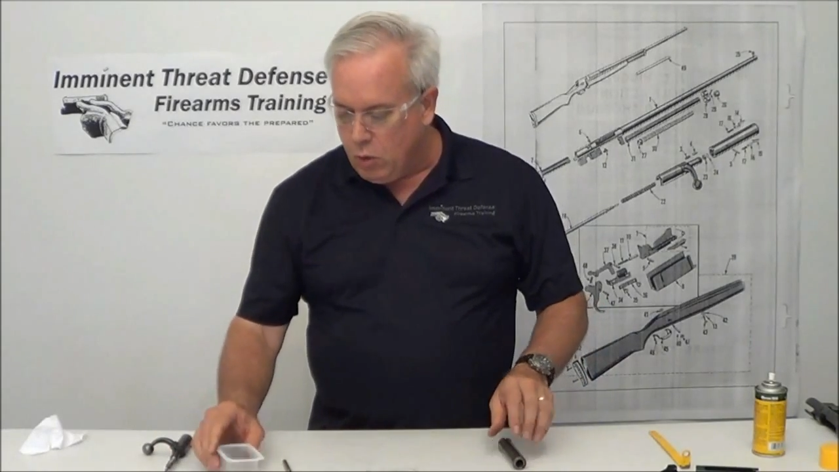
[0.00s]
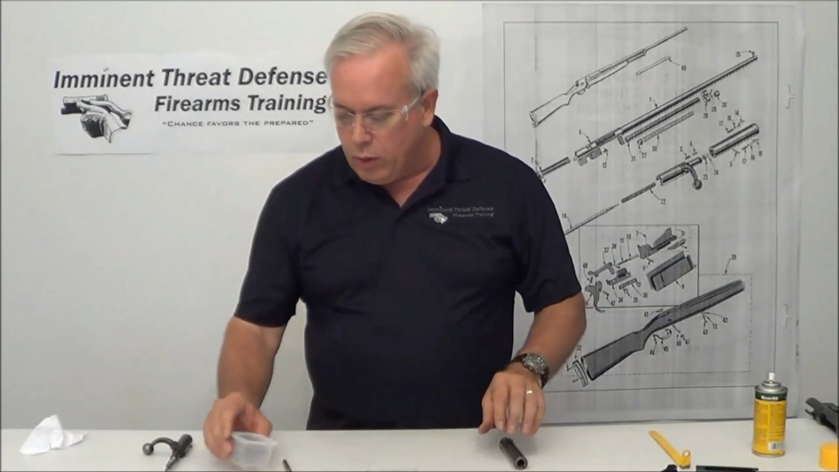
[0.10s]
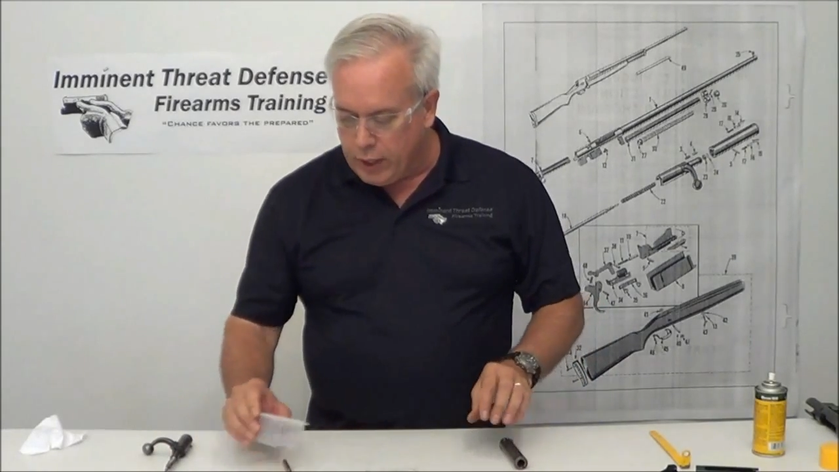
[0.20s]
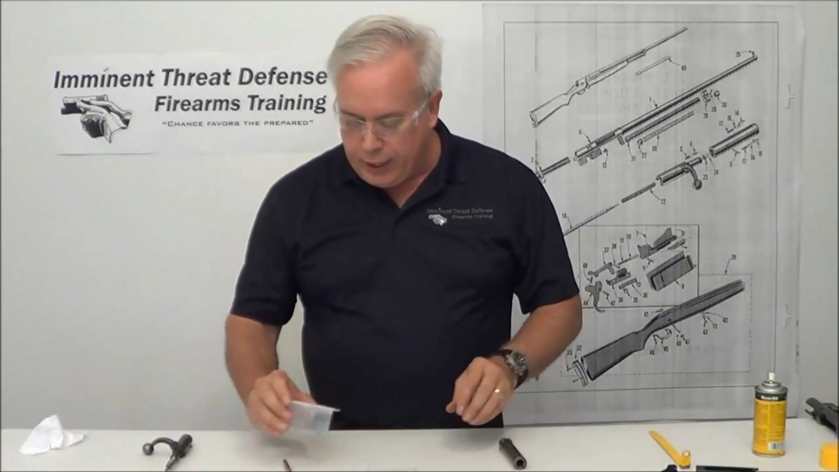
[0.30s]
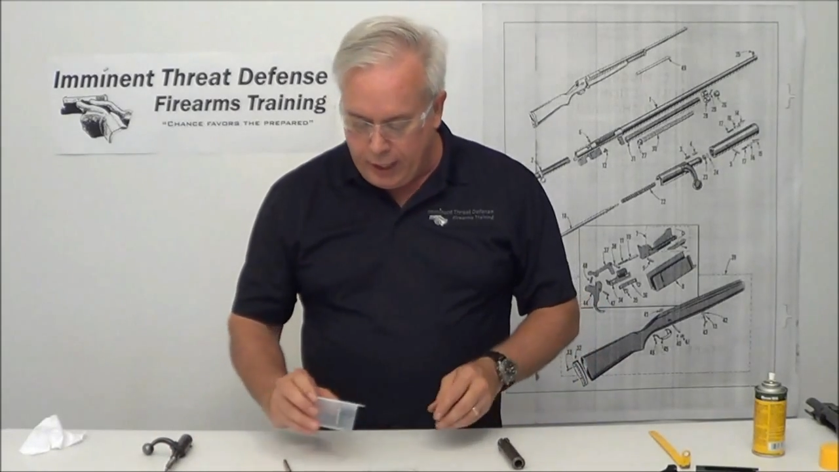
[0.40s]

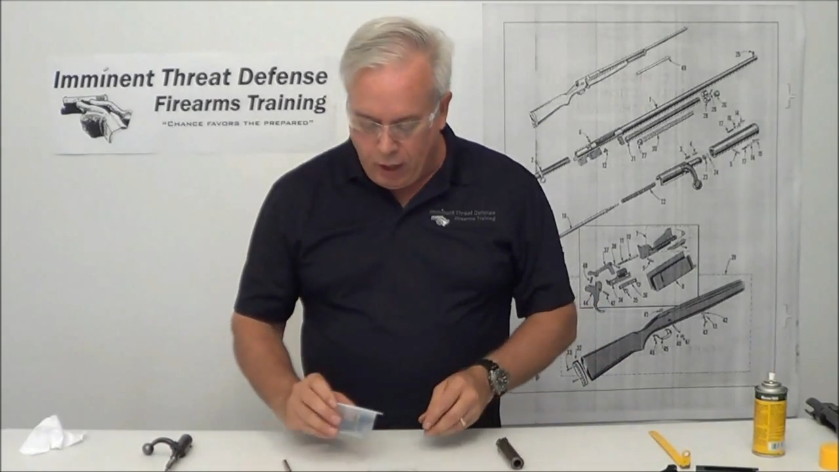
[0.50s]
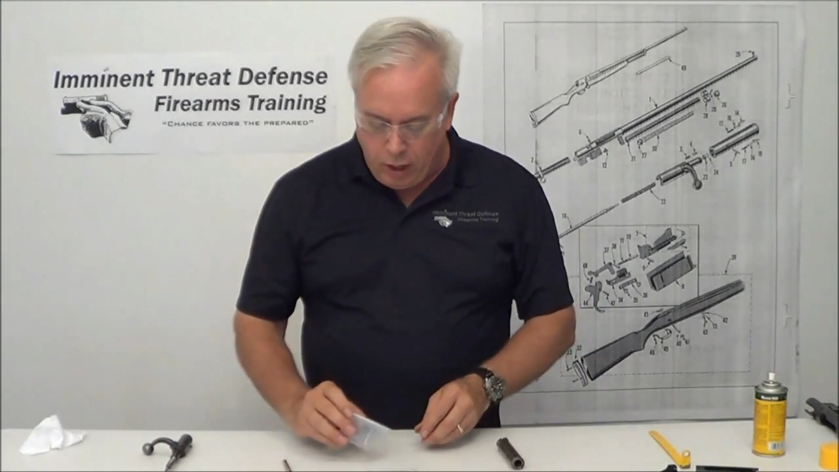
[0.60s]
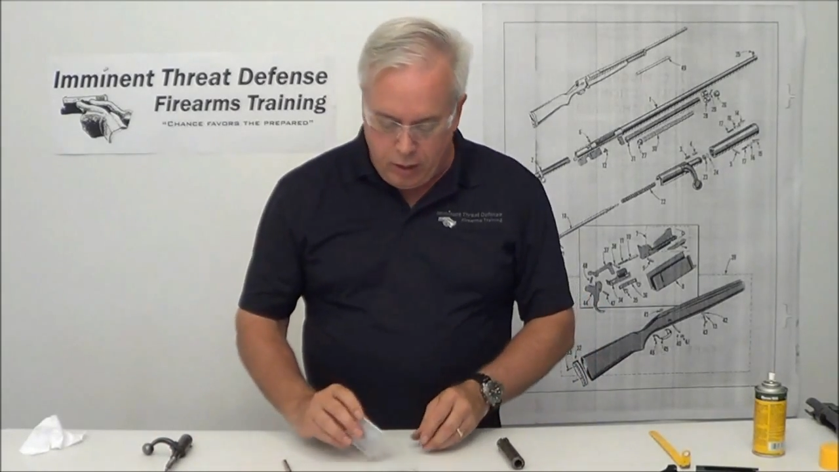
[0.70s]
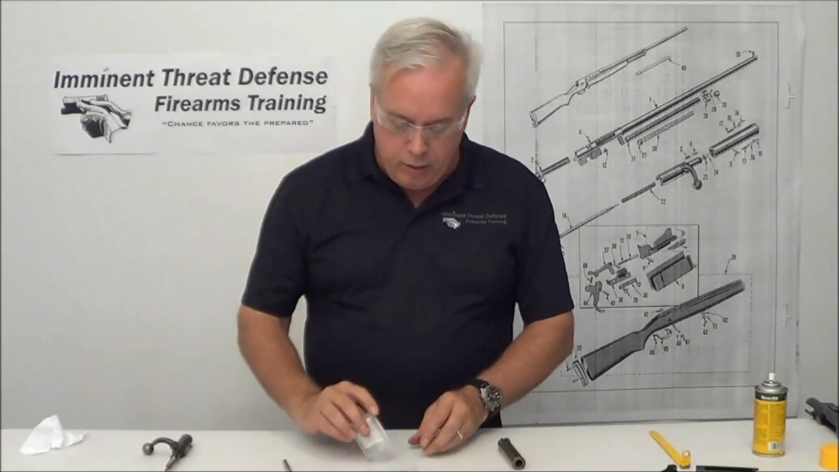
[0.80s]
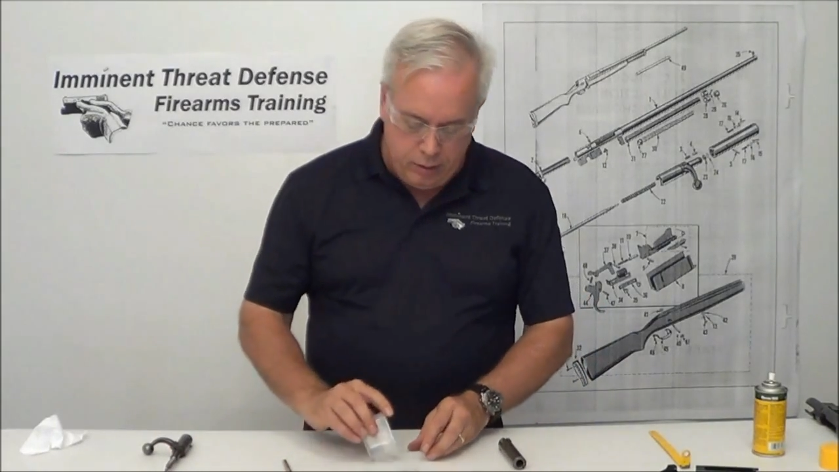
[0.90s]
We're going to get
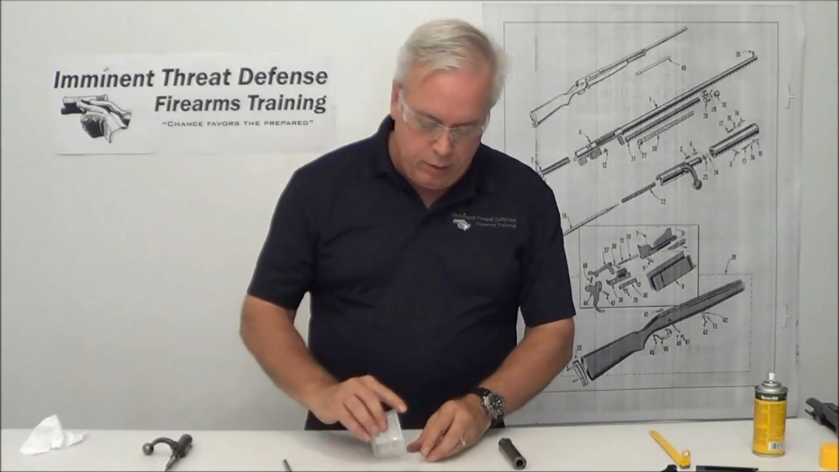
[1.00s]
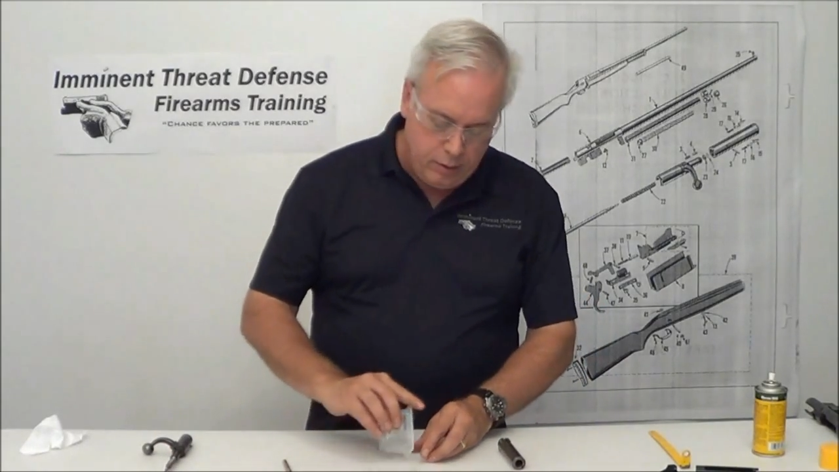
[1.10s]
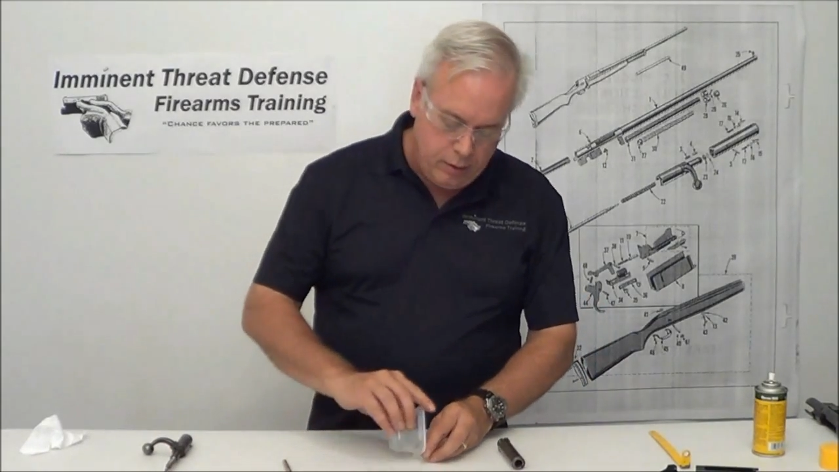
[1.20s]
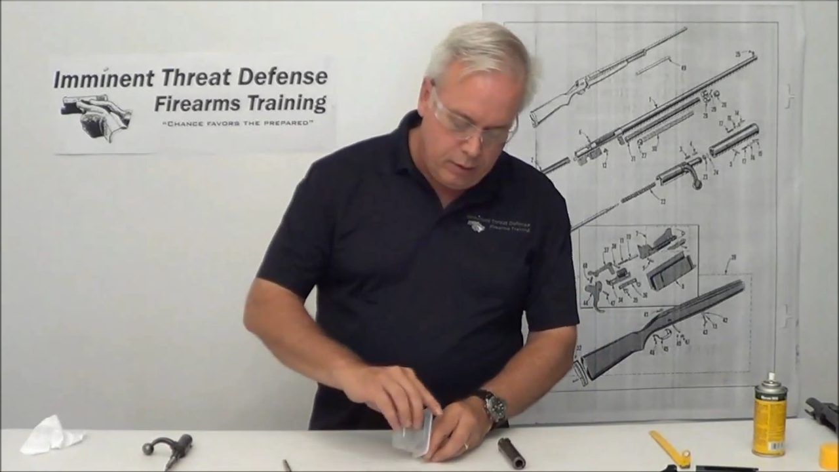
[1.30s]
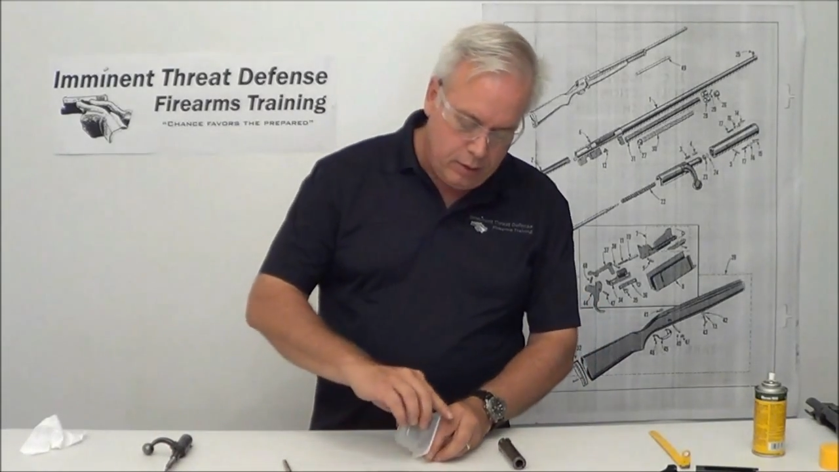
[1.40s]
our
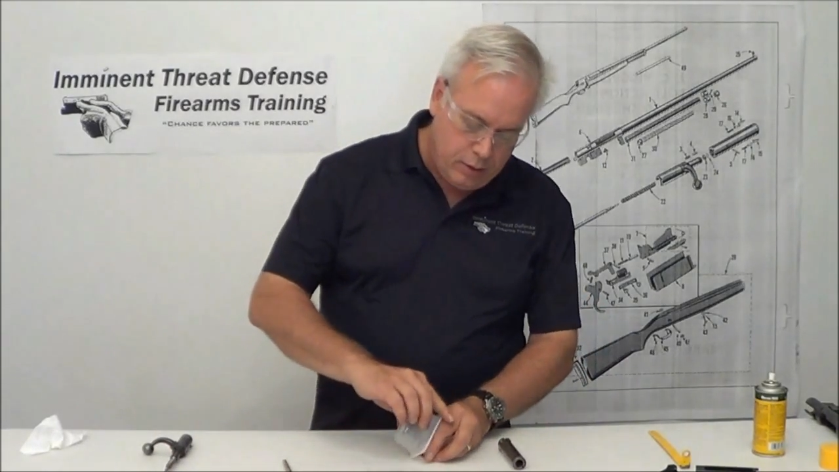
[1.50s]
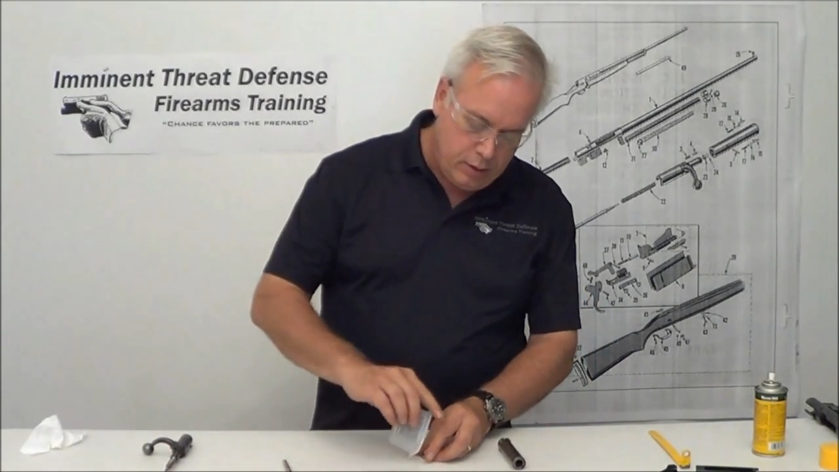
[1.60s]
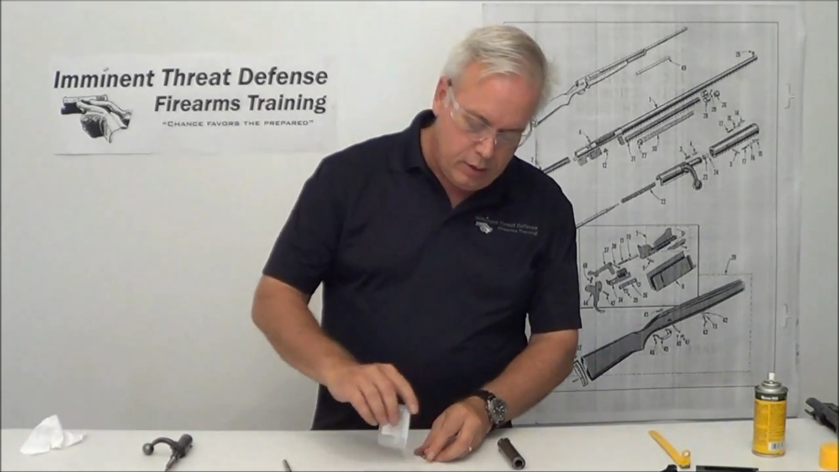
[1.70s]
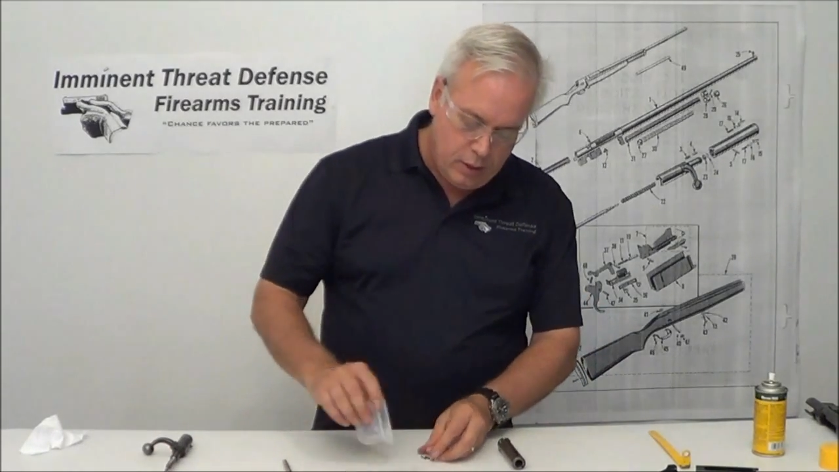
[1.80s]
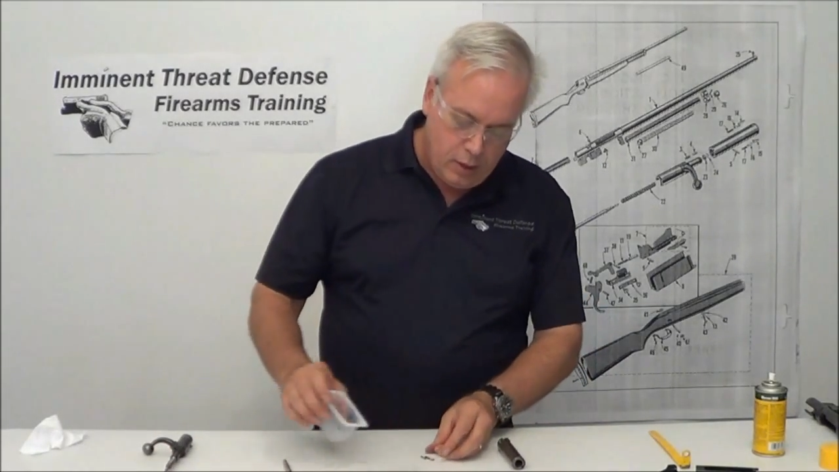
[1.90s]

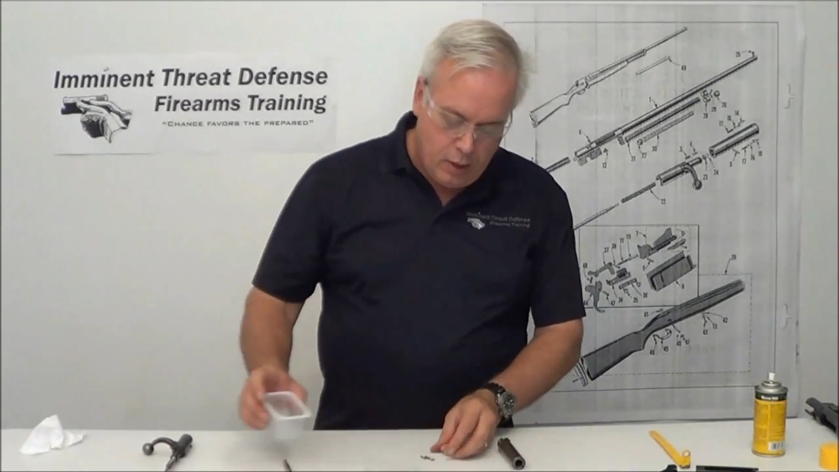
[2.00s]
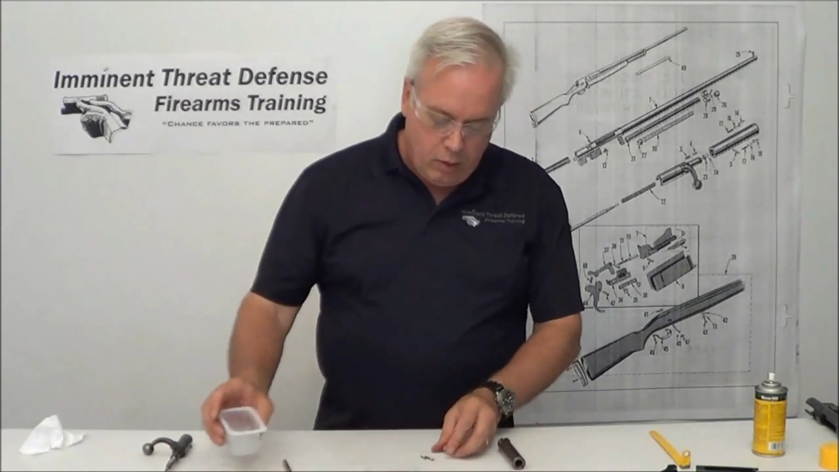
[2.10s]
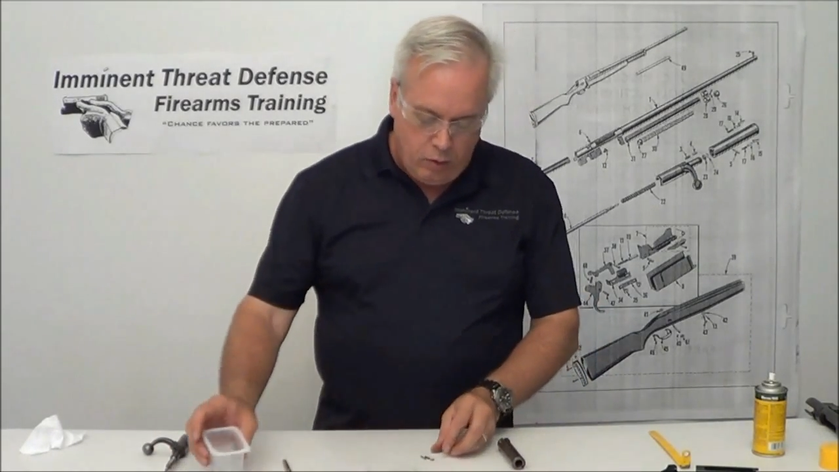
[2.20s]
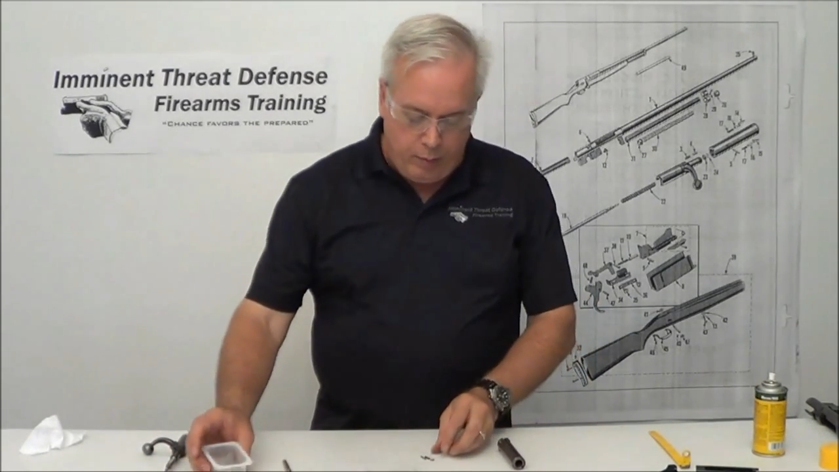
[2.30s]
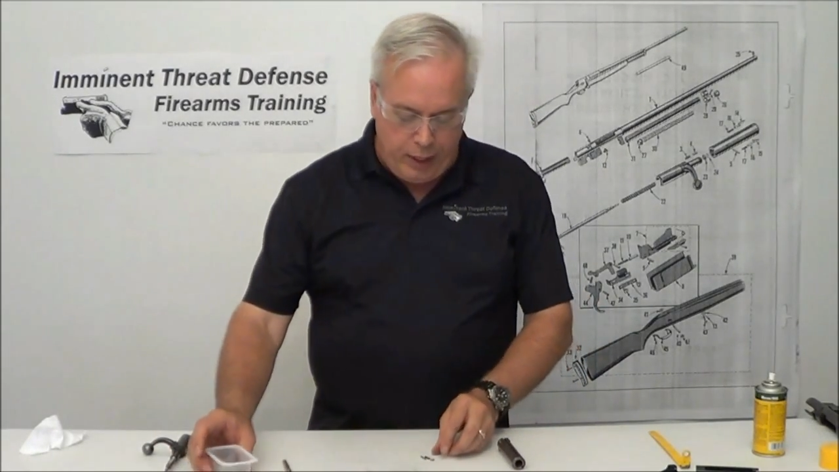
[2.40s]

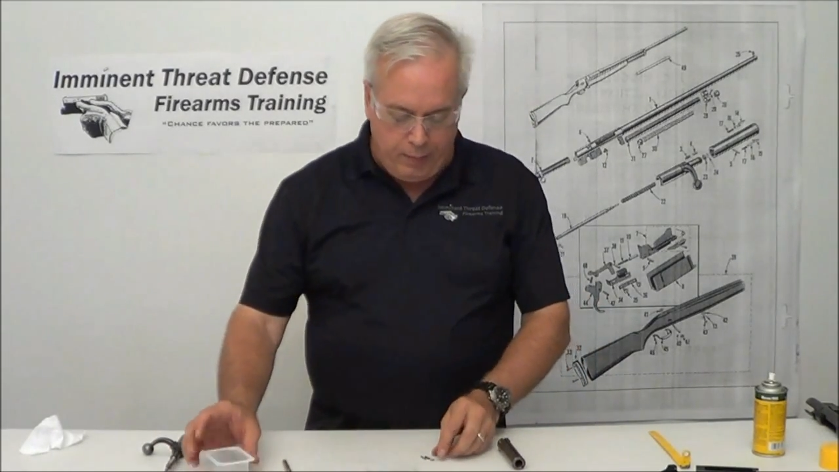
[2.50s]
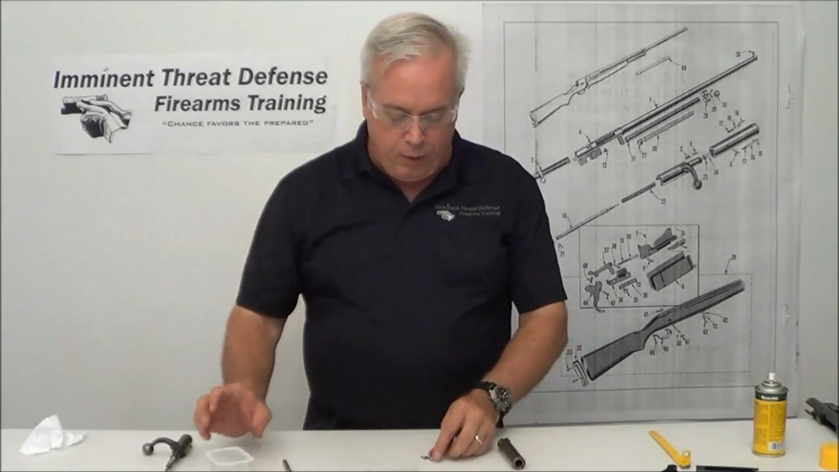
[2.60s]
remaining